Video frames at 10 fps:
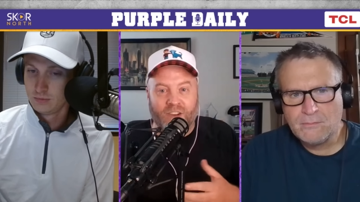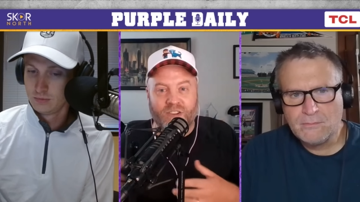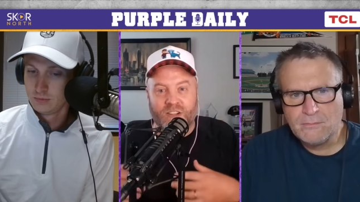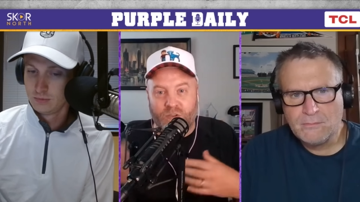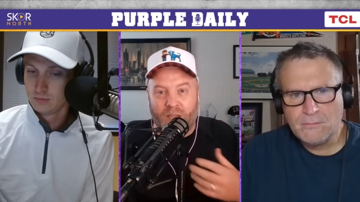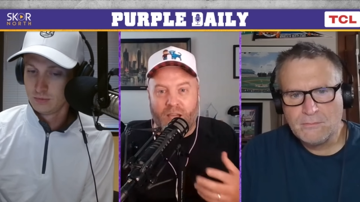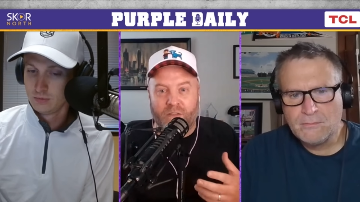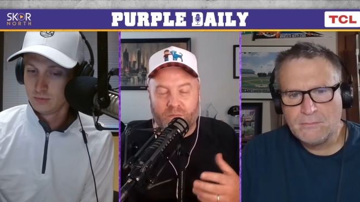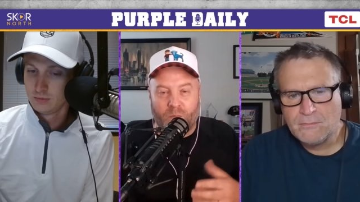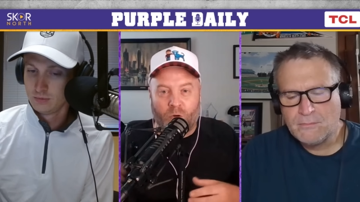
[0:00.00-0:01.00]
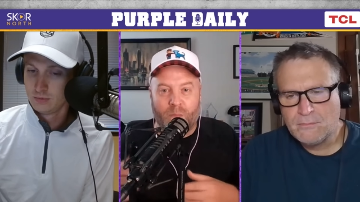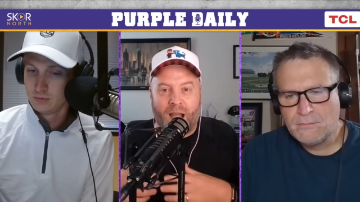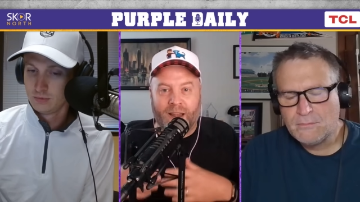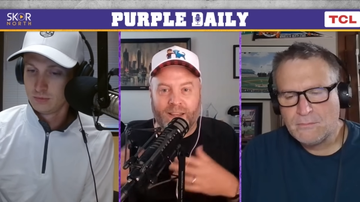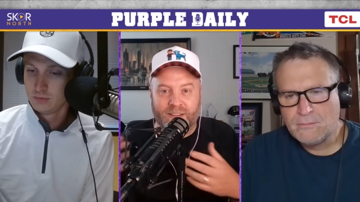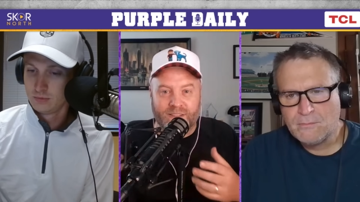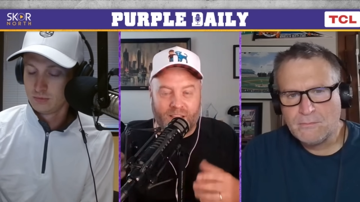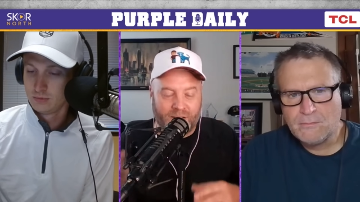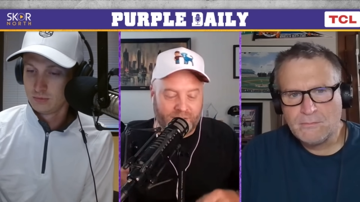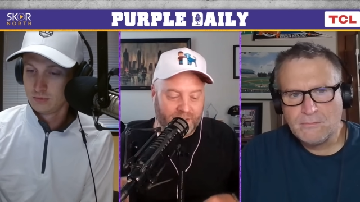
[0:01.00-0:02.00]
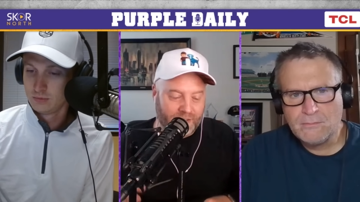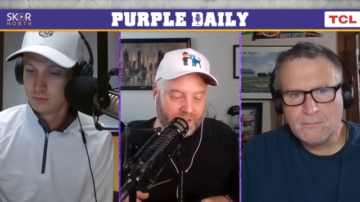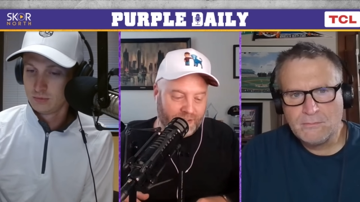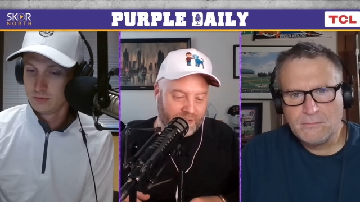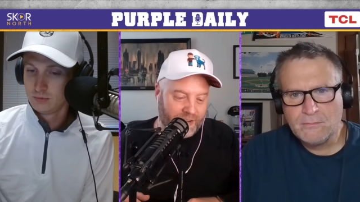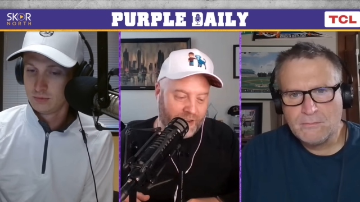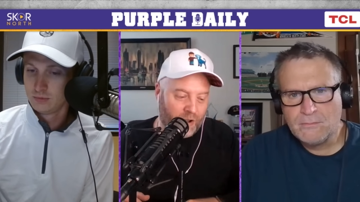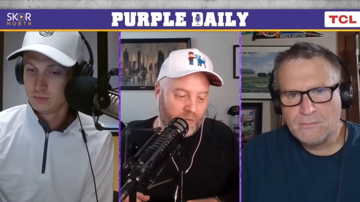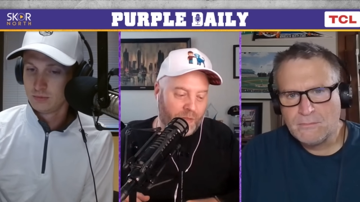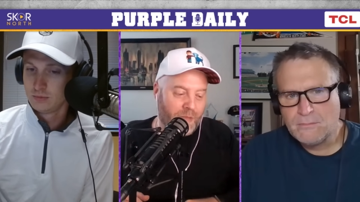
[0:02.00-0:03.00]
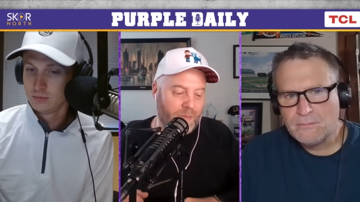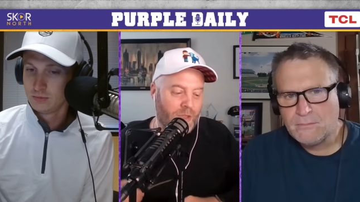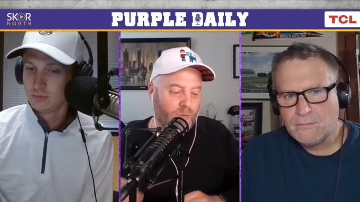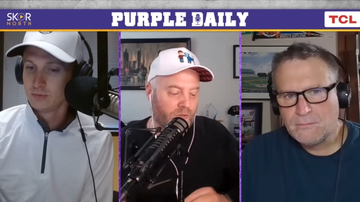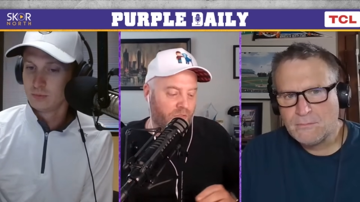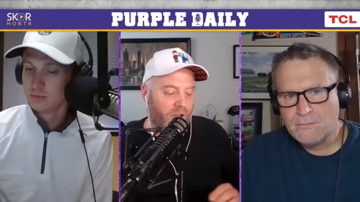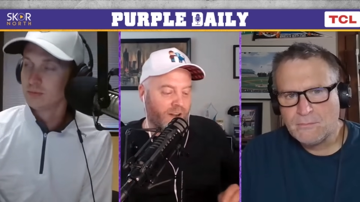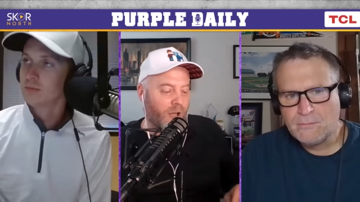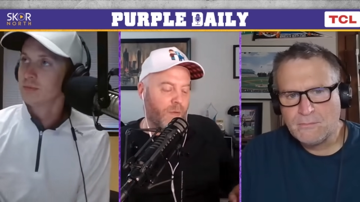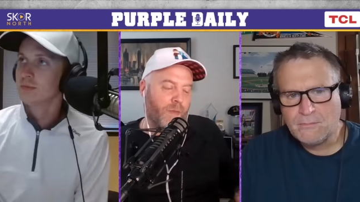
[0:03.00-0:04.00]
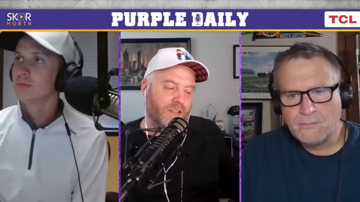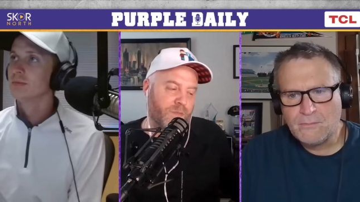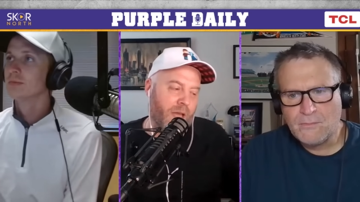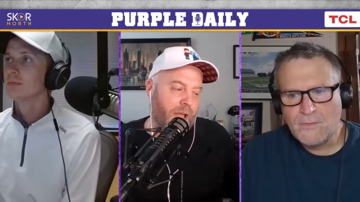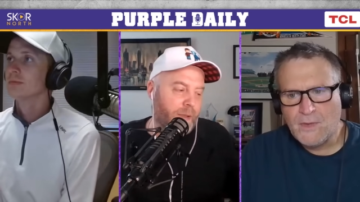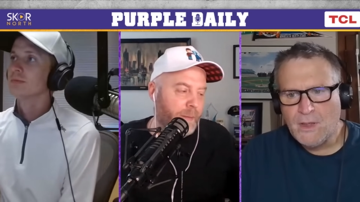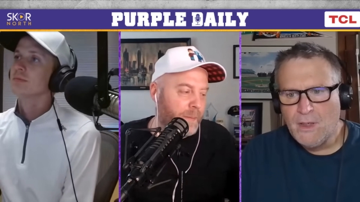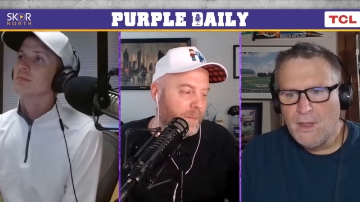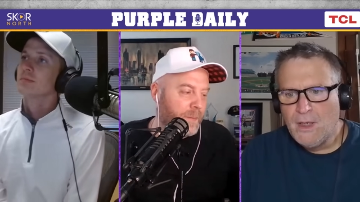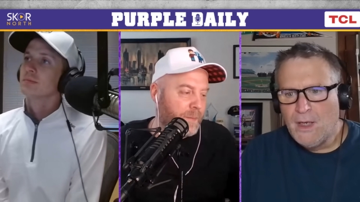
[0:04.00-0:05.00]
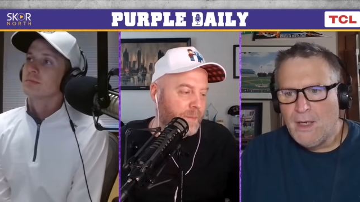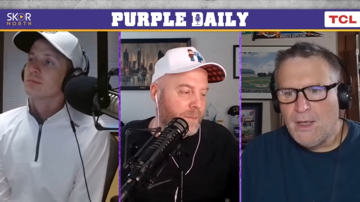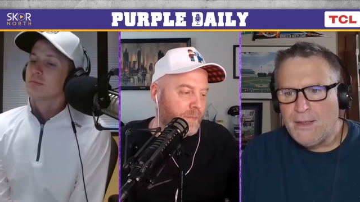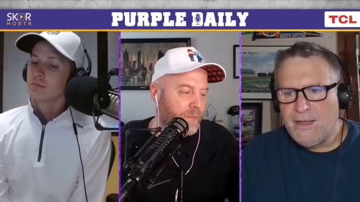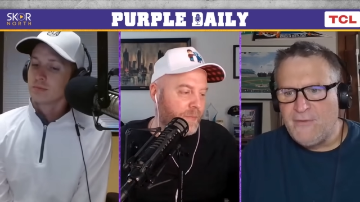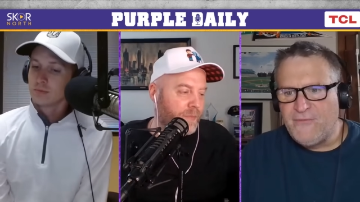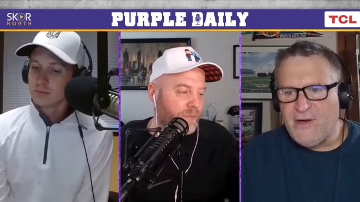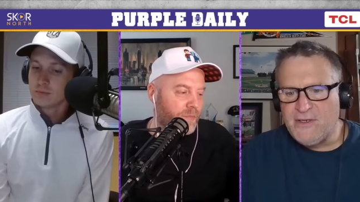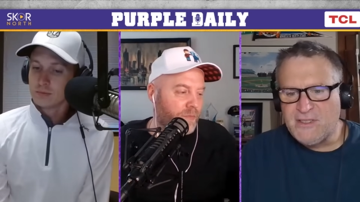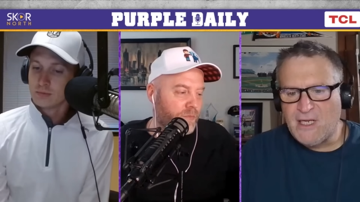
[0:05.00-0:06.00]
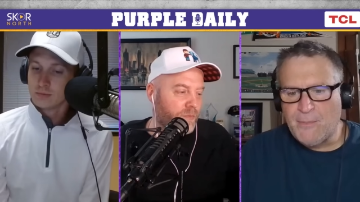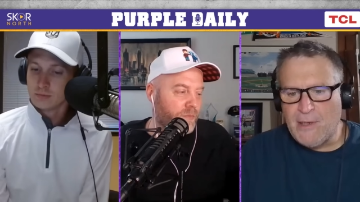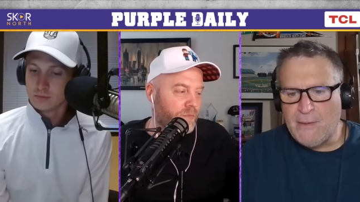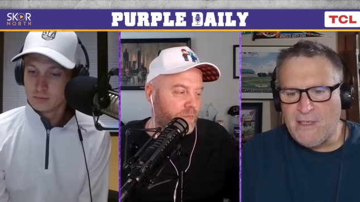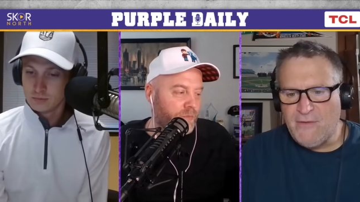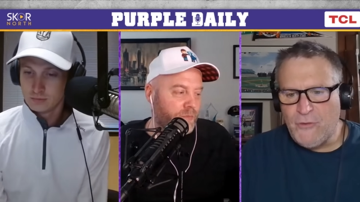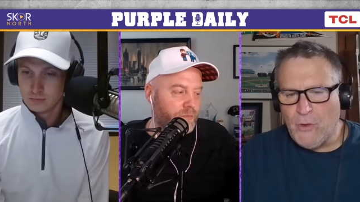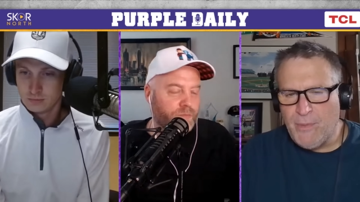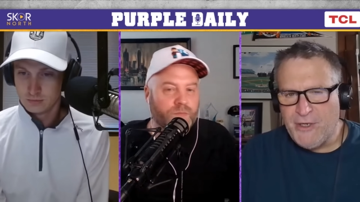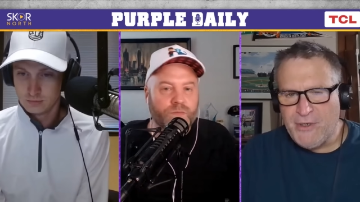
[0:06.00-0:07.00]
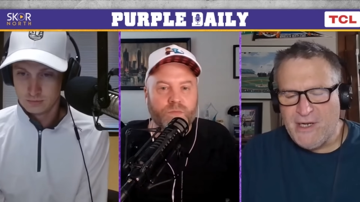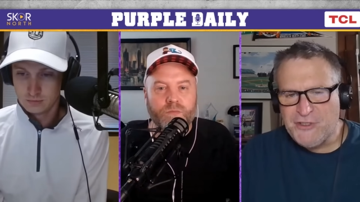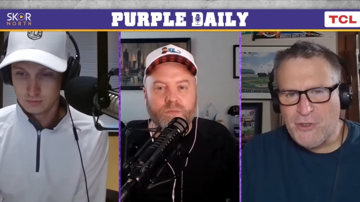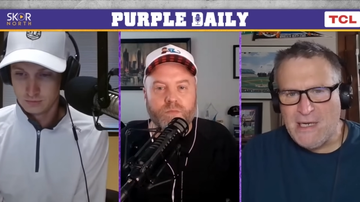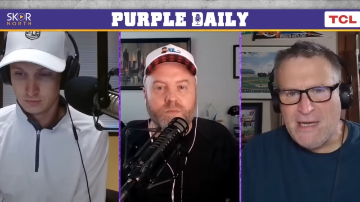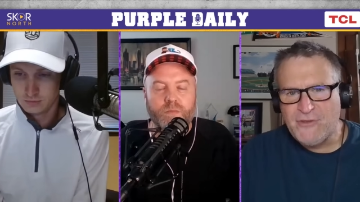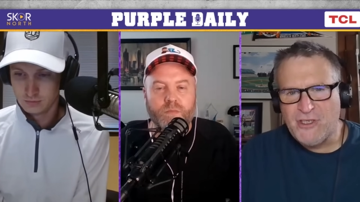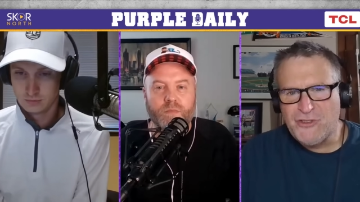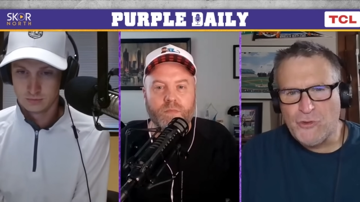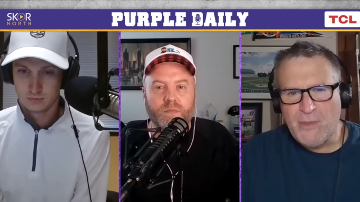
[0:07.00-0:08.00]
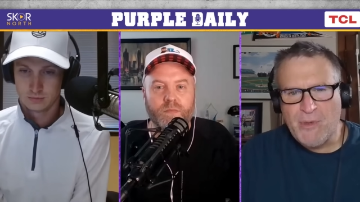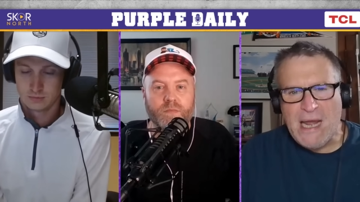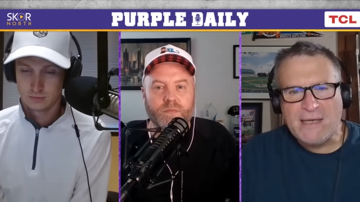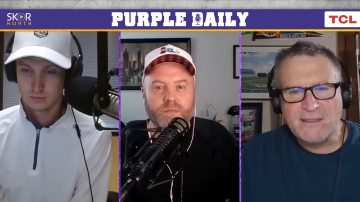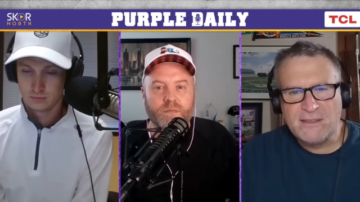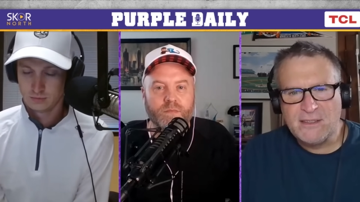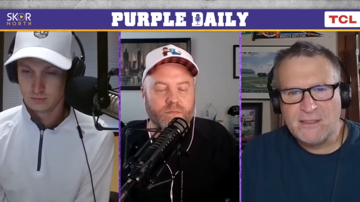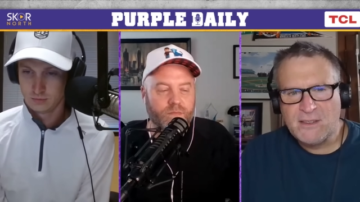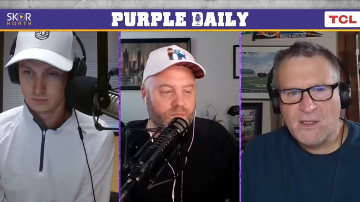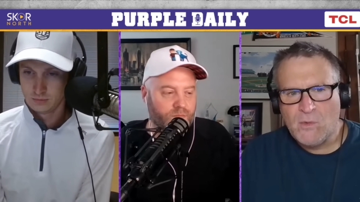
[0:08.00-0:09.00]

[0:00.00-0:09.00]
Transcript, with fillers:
Speaker 1: they actually do have more bodies than, you know,
Speaker 2: than maybe you would have thought a couple months back? in fairness, I can probably give you a better answer after the joint practices